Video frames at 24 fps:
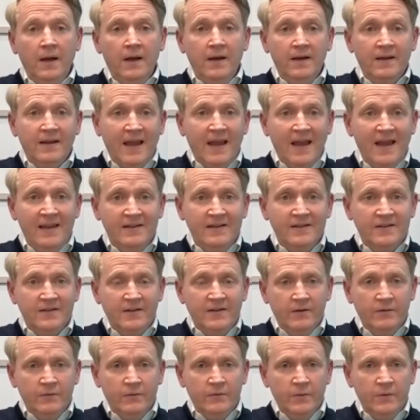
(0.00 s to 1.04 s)
case
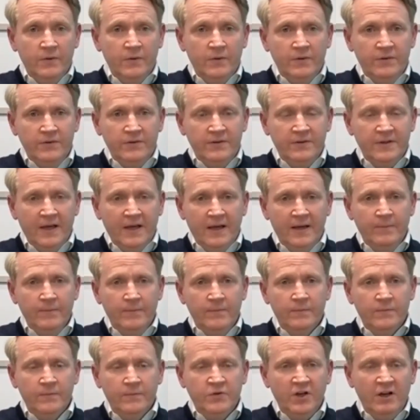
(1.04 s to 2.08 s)
that was
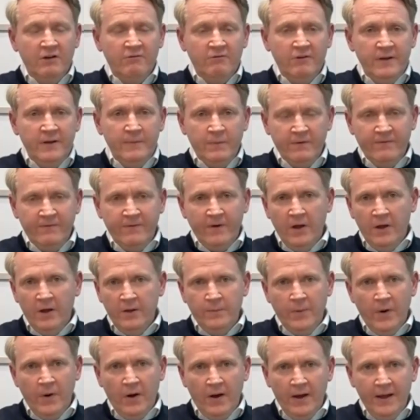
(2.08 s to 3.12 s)
generally
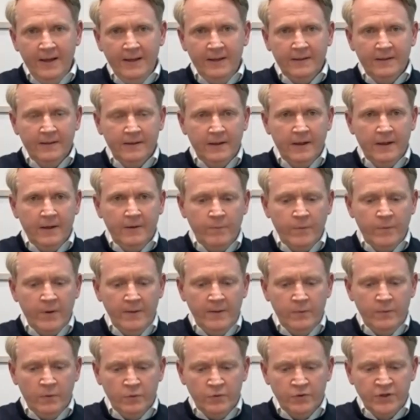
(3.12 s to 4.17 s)
preferred by
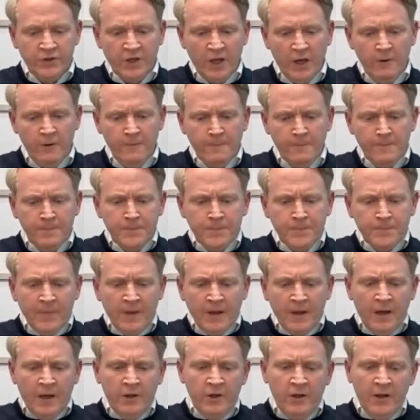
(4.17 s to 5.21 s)
people. So
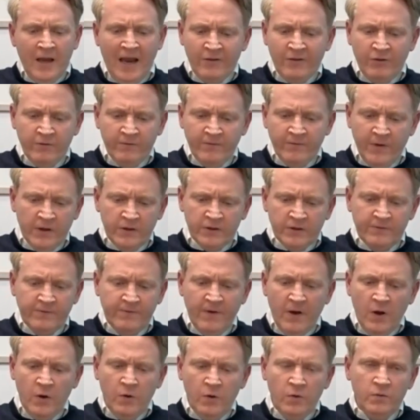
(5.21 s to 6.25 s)
you had the first
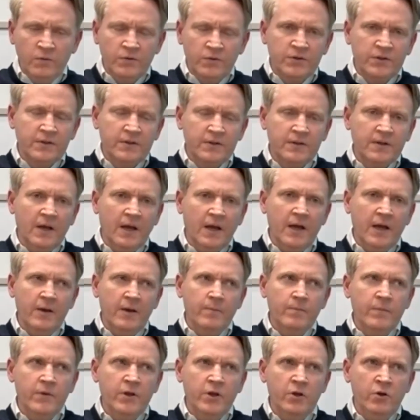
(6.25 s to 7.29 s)
vote.
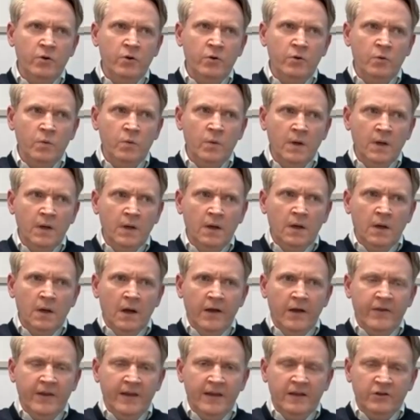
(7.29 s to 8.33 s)

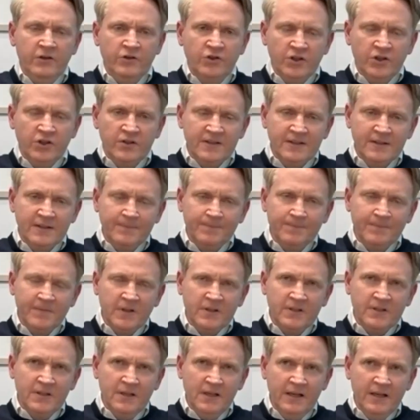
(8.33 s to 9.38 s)
I think it just
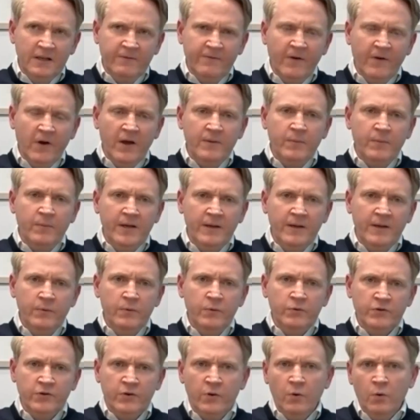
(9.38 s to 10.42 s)
solidified
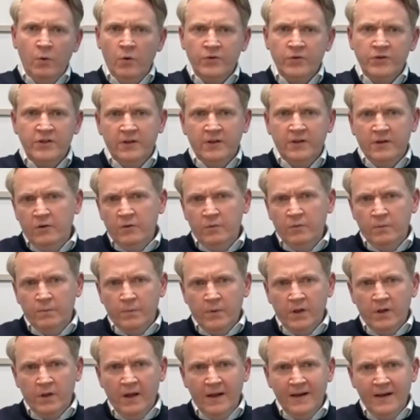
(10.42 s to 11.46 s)
people's thoughts that you
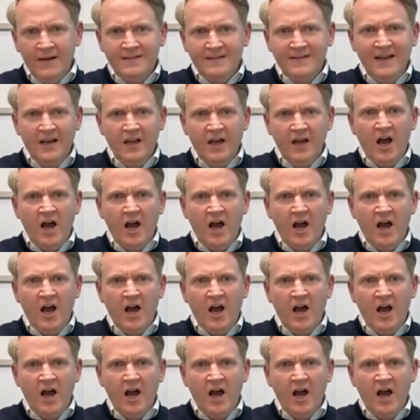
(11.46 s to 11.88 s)
are likely to get a